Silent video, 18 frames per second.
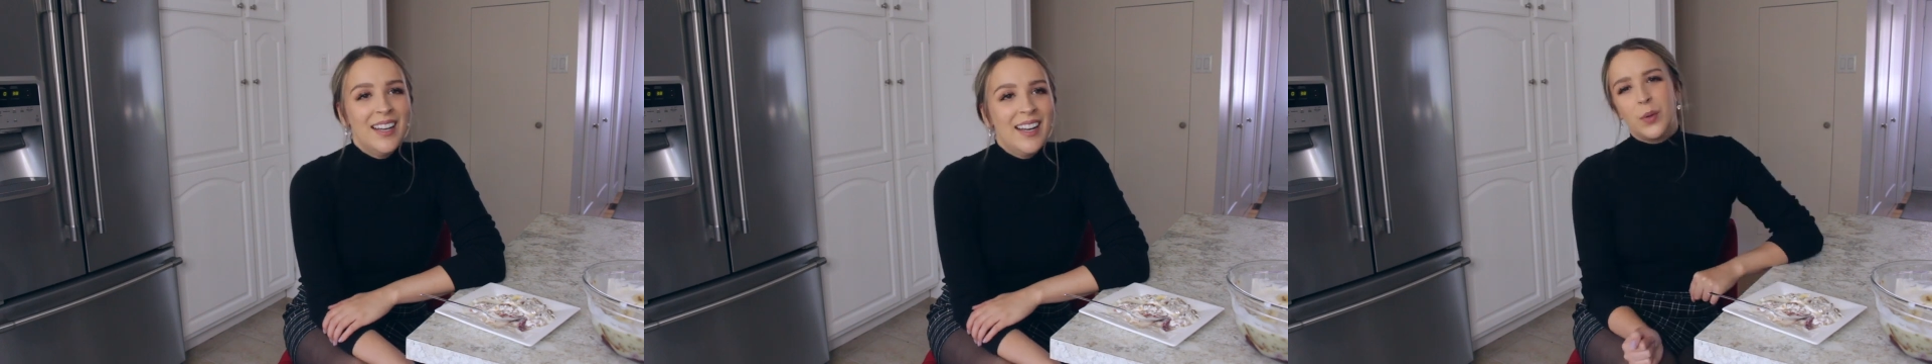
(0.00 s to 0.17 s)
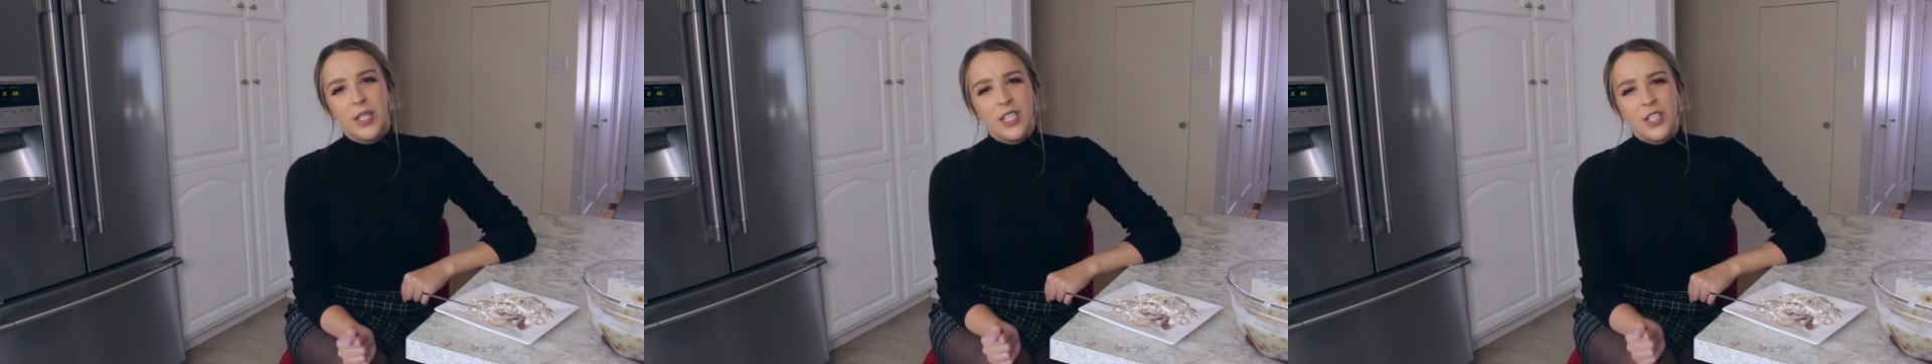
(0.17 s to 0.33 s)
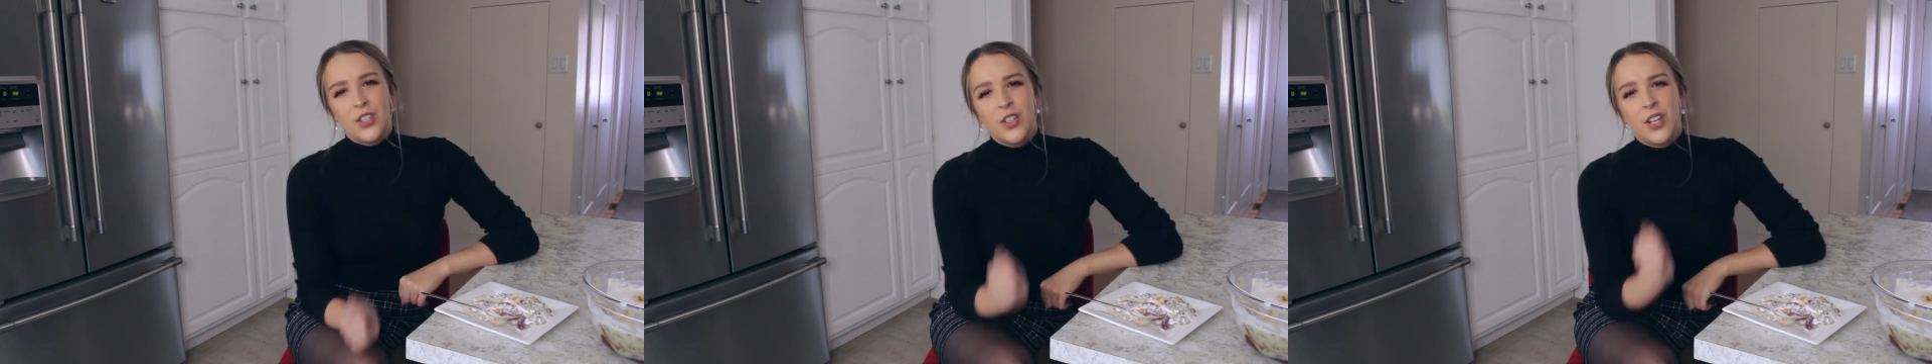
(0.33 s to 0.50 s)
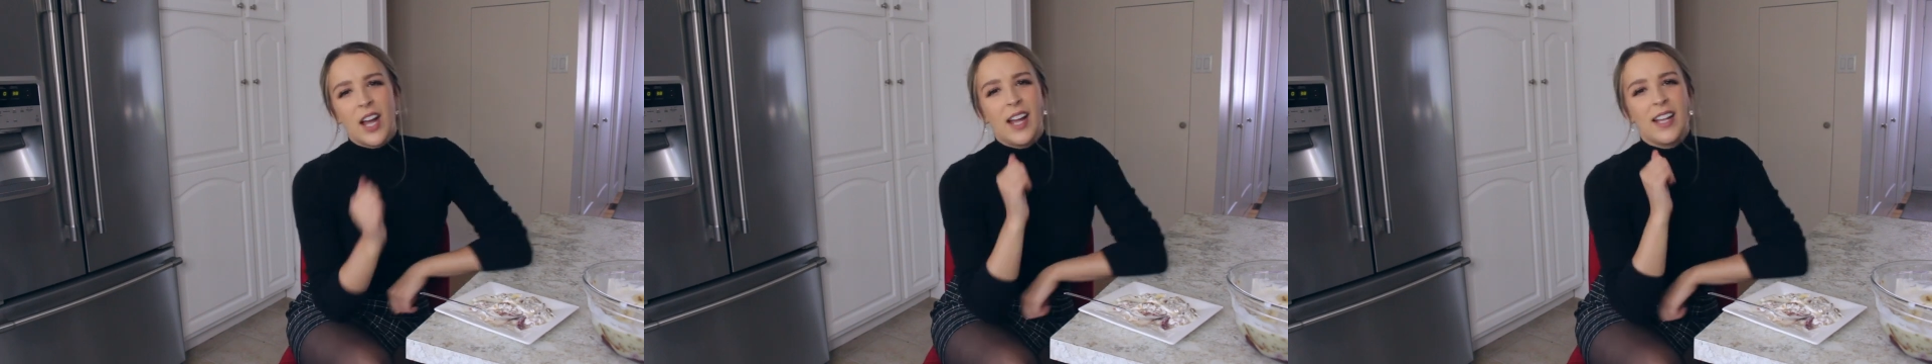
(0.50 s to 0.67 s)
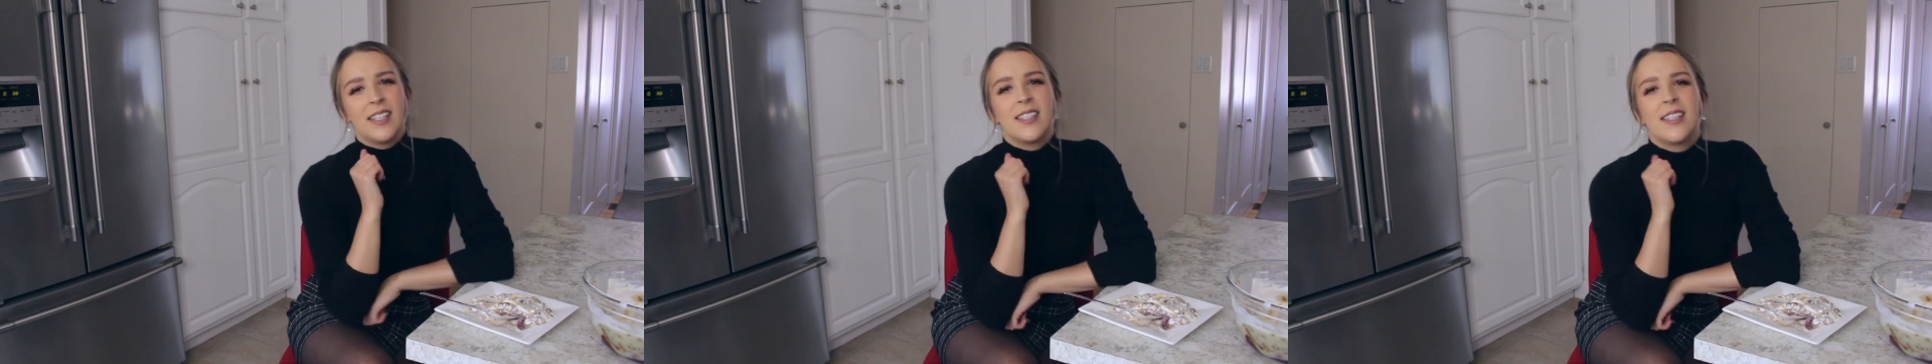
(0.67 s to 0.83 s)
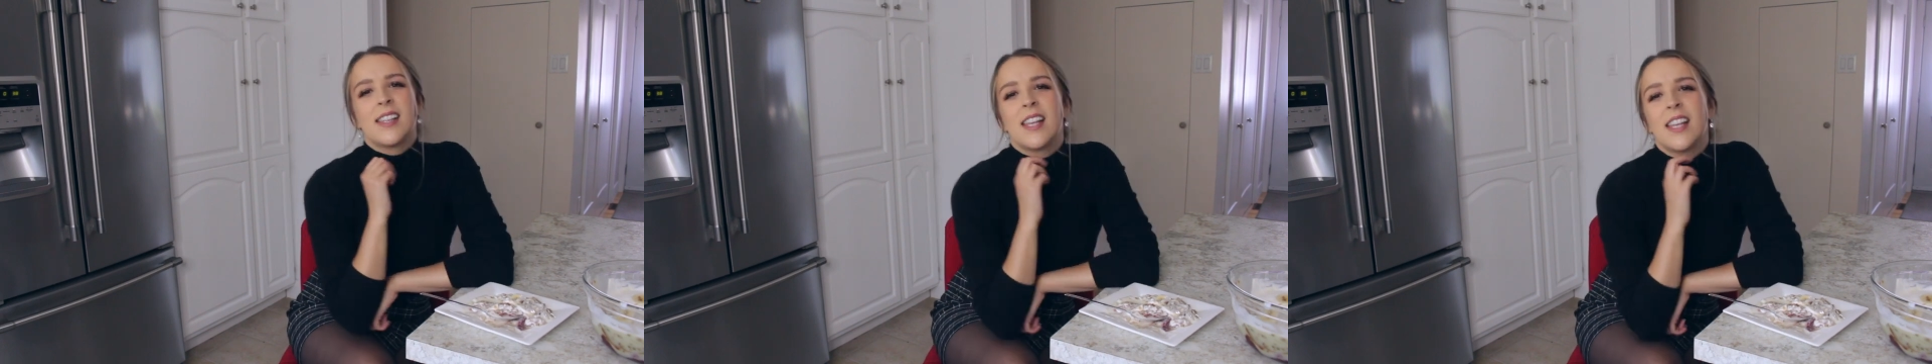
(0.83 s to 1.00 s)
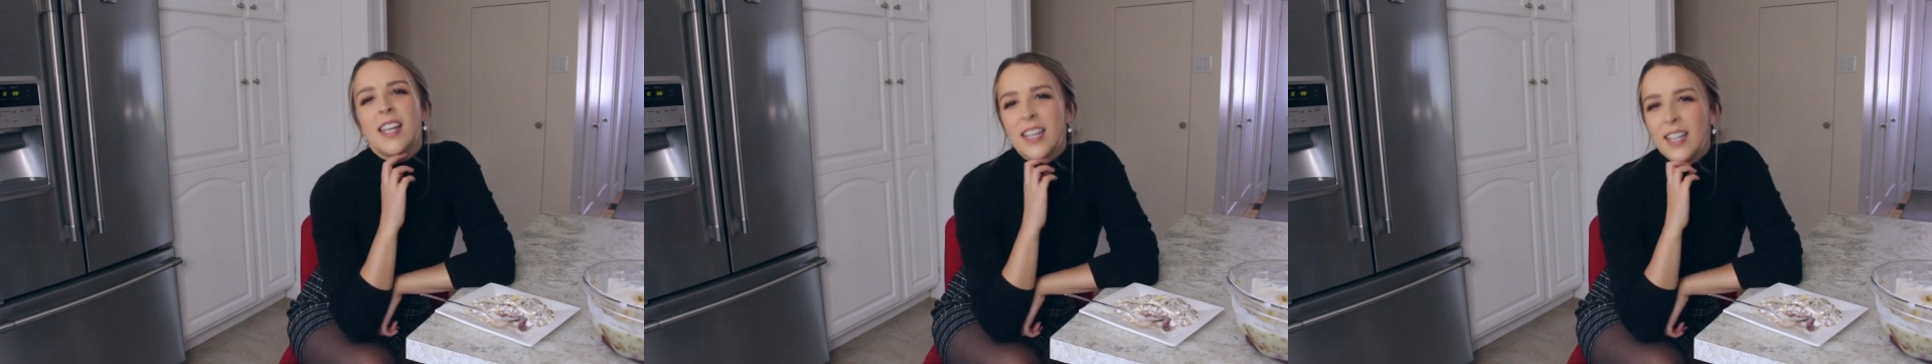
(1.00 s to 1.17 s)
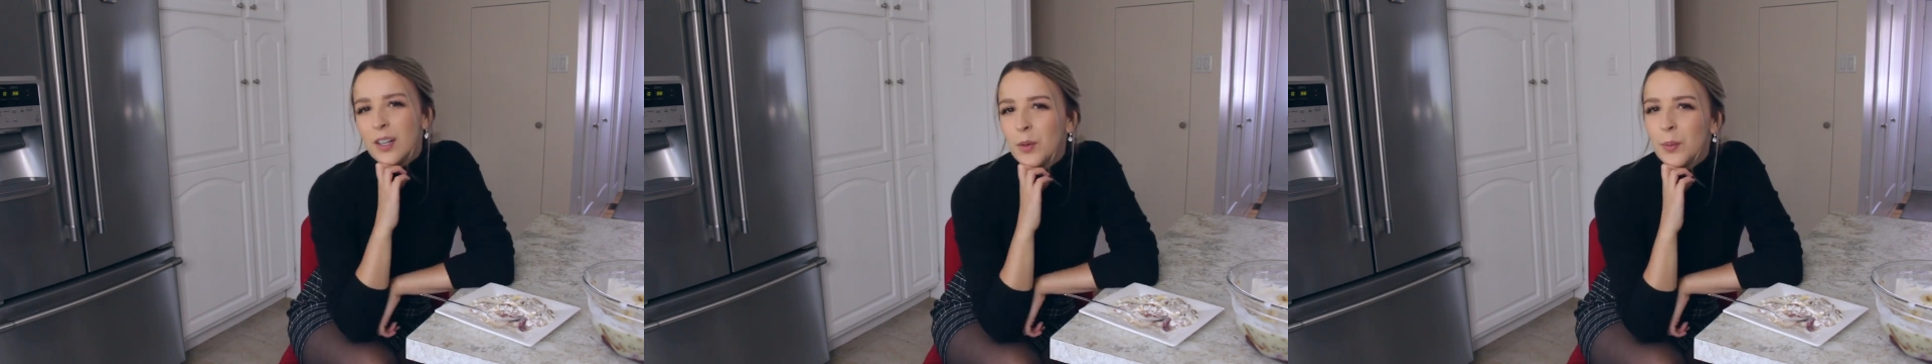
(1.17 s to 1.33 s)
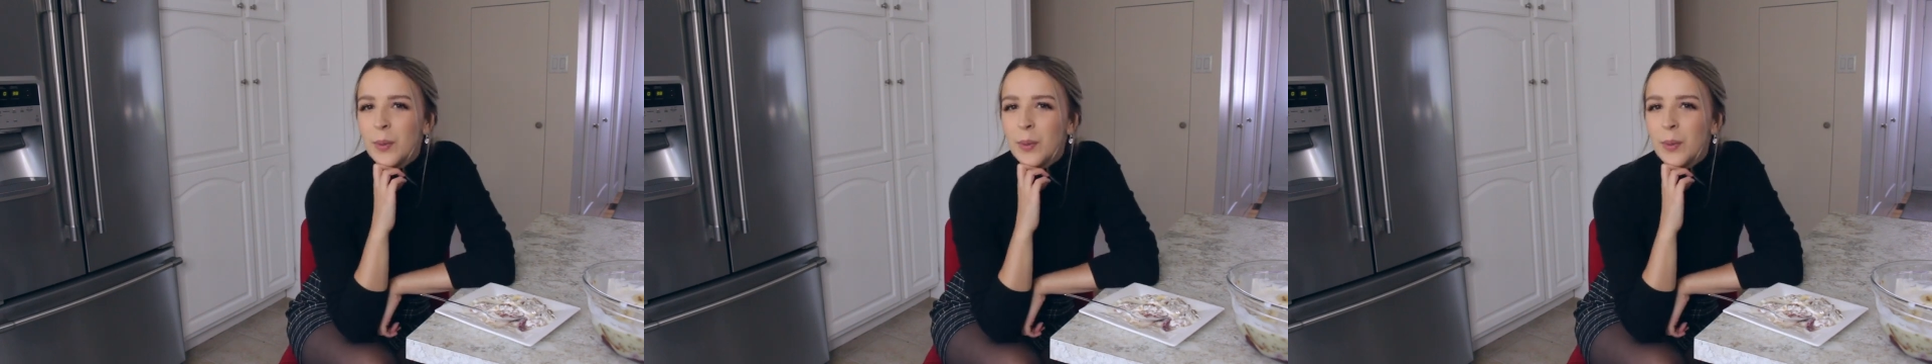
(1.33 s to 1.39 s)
What did you guys think